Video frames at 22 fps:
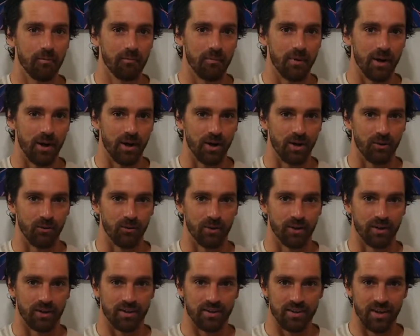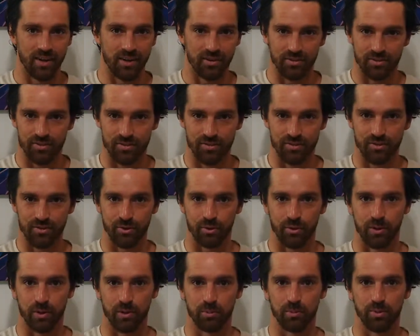My artwork tells a
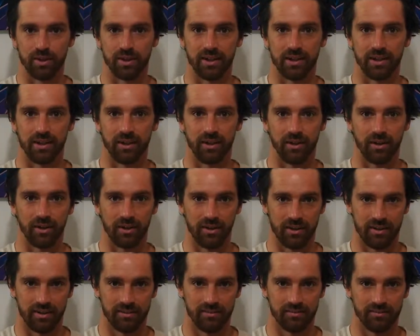story pretty clearly.